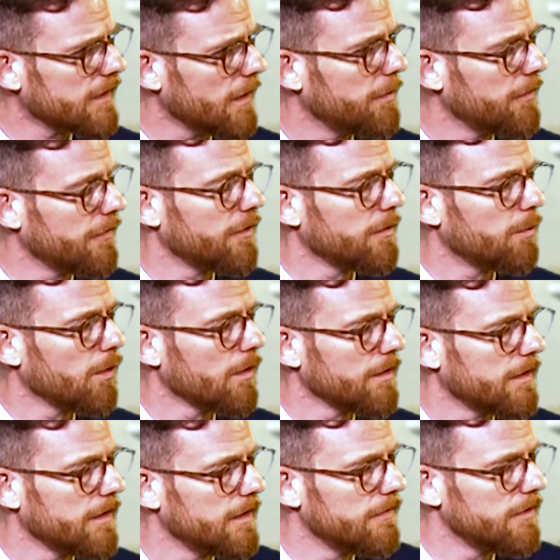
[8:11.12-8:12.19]
types of support
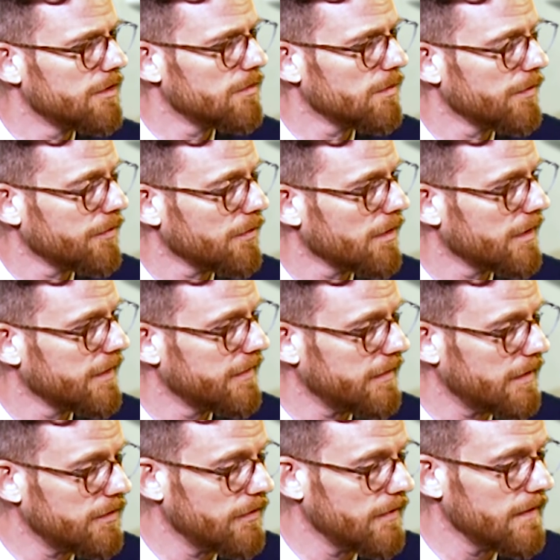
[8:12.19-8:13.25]
to individuals or
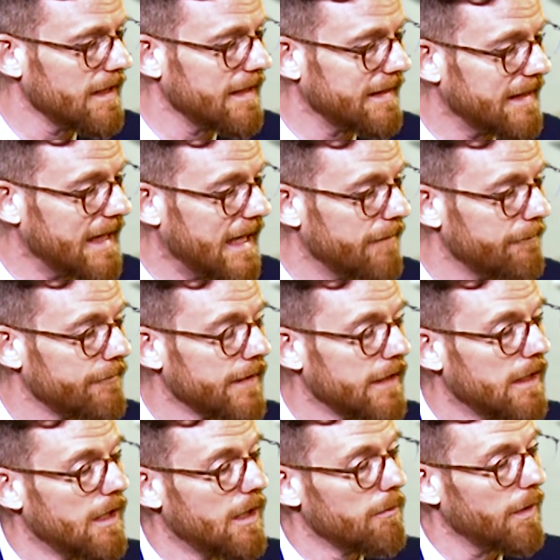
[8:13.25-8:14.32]
organizations like that.
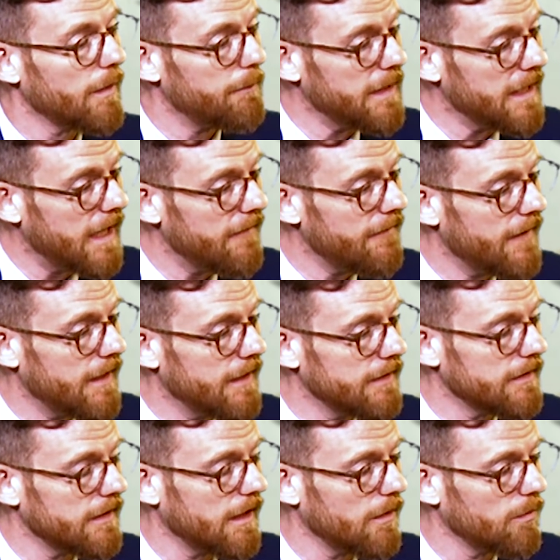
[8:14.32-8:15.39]
But beyond
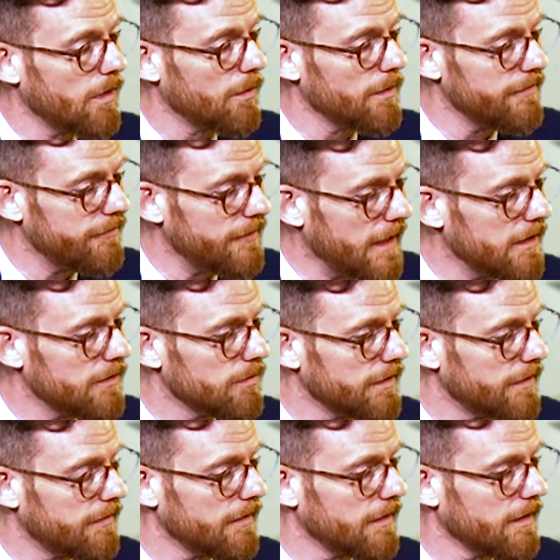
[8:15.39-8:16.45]
that, uh, what we found
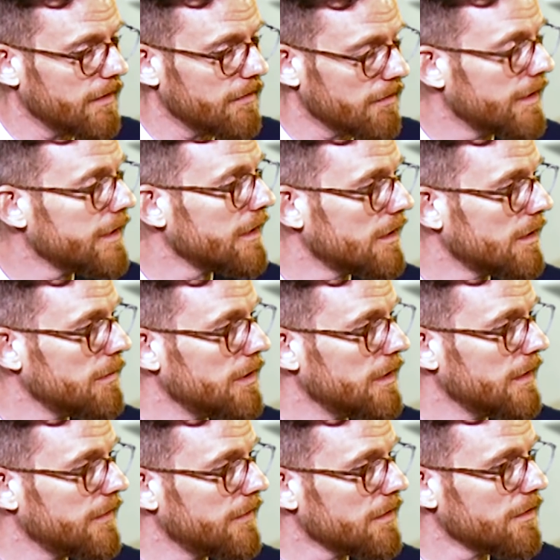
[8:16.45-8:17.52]
with uh, the Rohingya
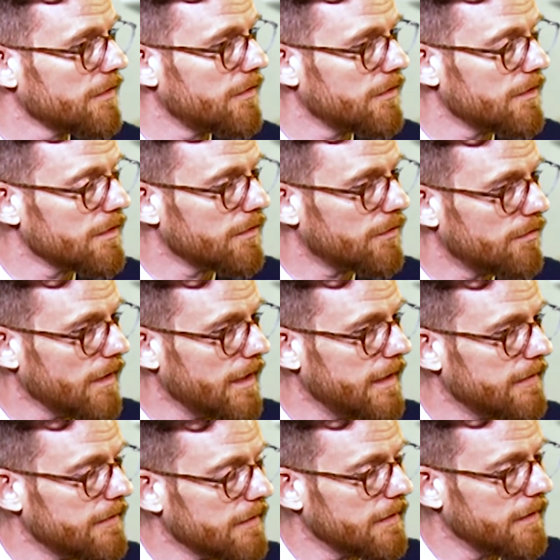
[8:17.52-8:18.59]
community is there's there's
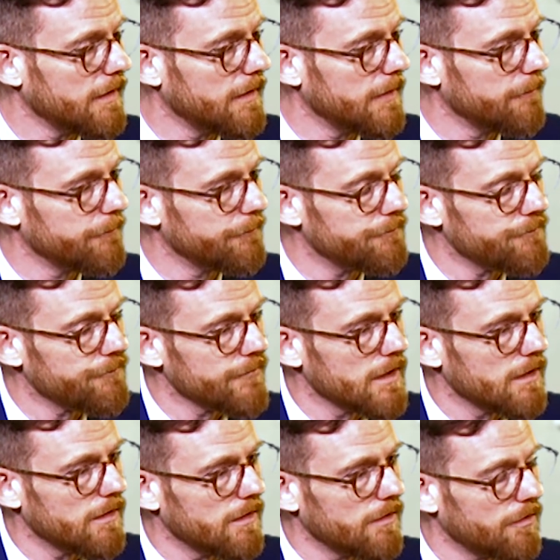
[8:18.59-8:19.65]
great um,
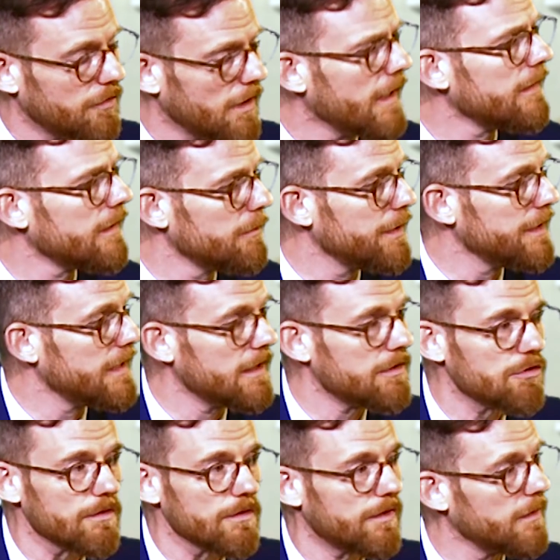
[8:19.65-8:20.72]
strength and
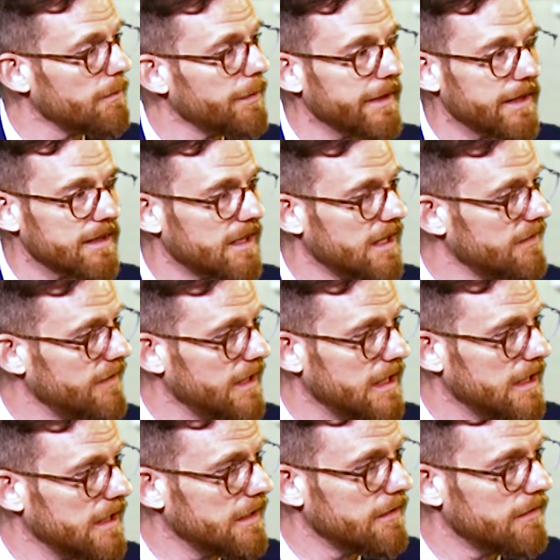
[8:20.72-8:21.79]
potential simply in
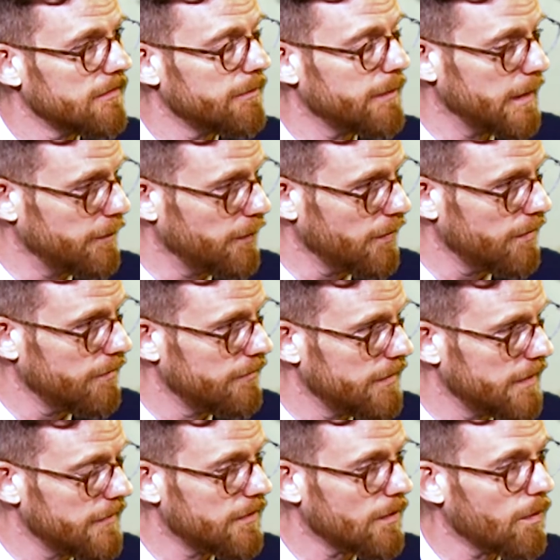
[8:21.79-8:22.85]
convening people.
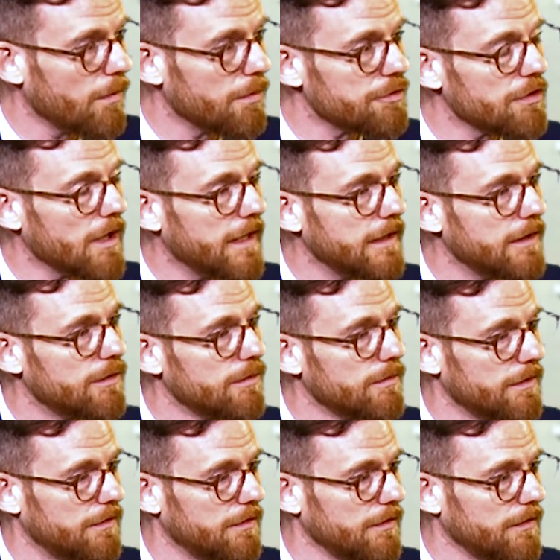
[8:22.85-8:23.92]
And so what we're trying to do
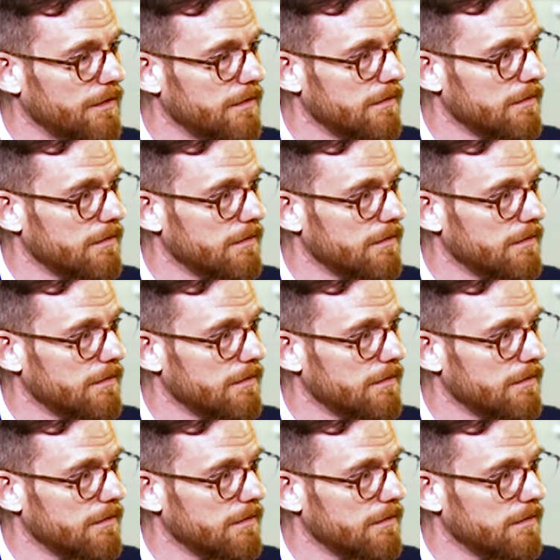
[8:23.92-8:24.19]
is just